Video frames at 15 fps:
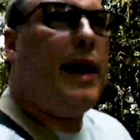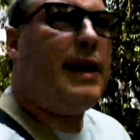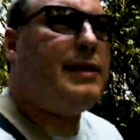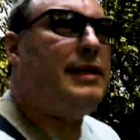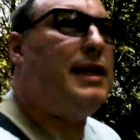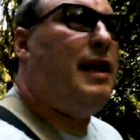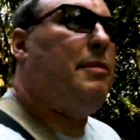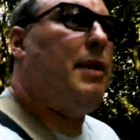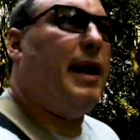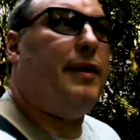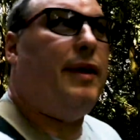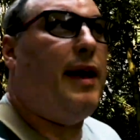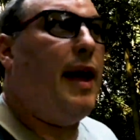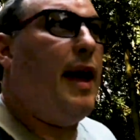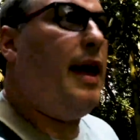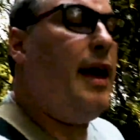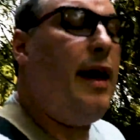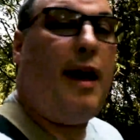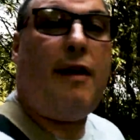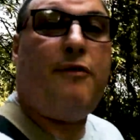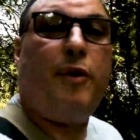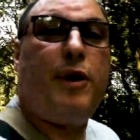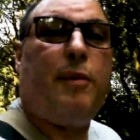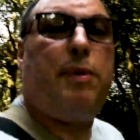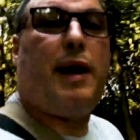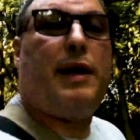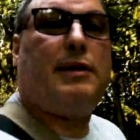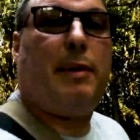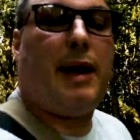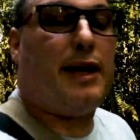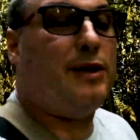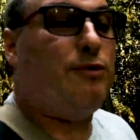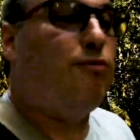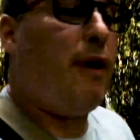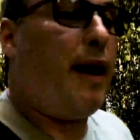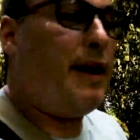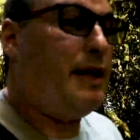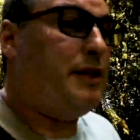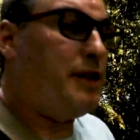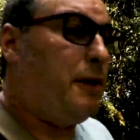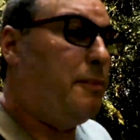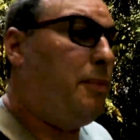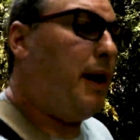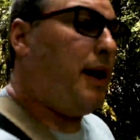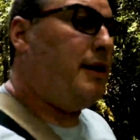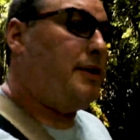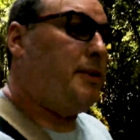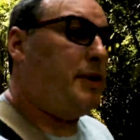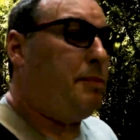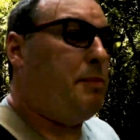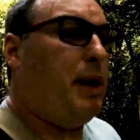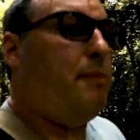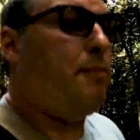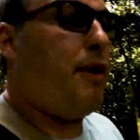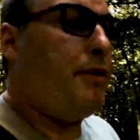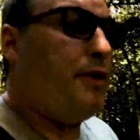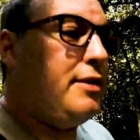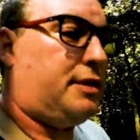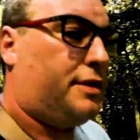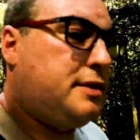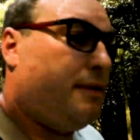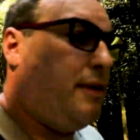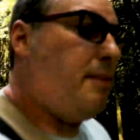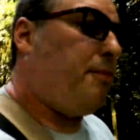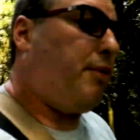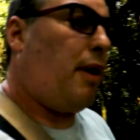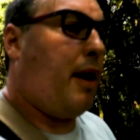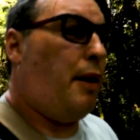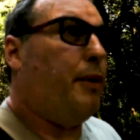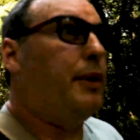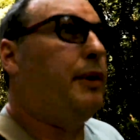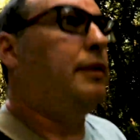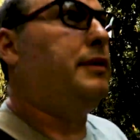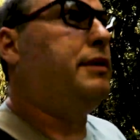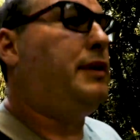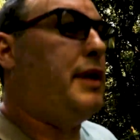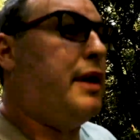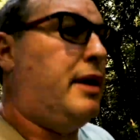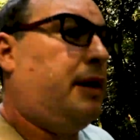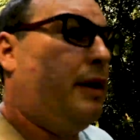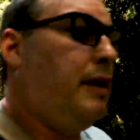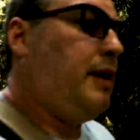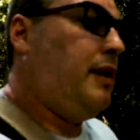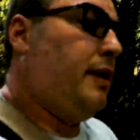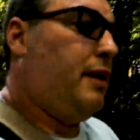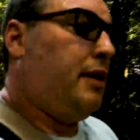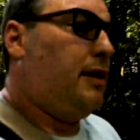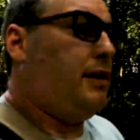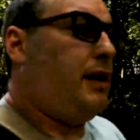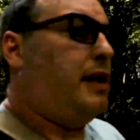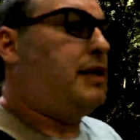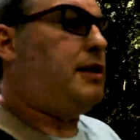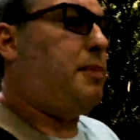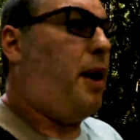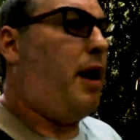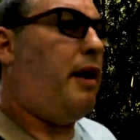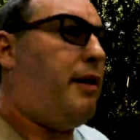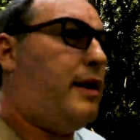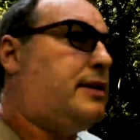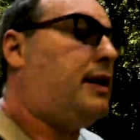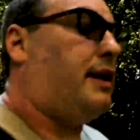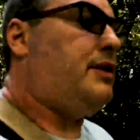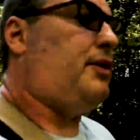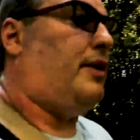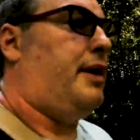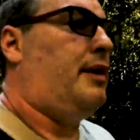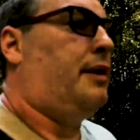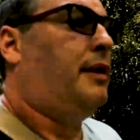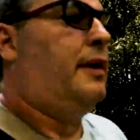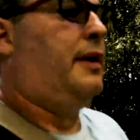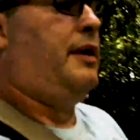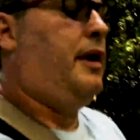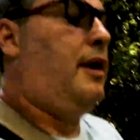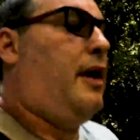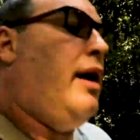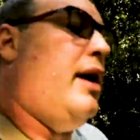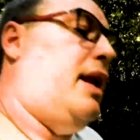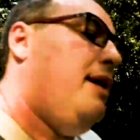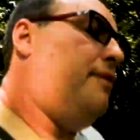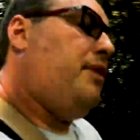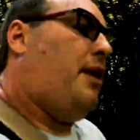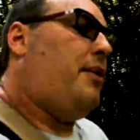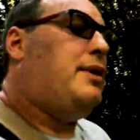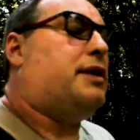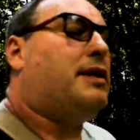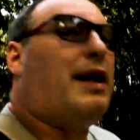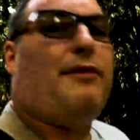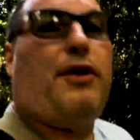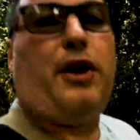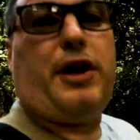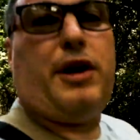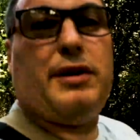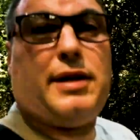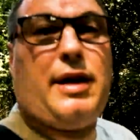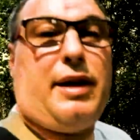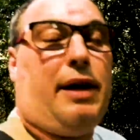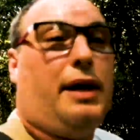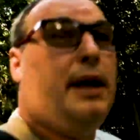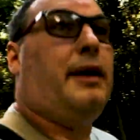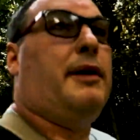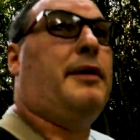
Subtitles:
last thing about the Air, everyone complains about its range compared to its big brothers, the Pro and the Inspire, etc. And even though it doesn't have OcuSync,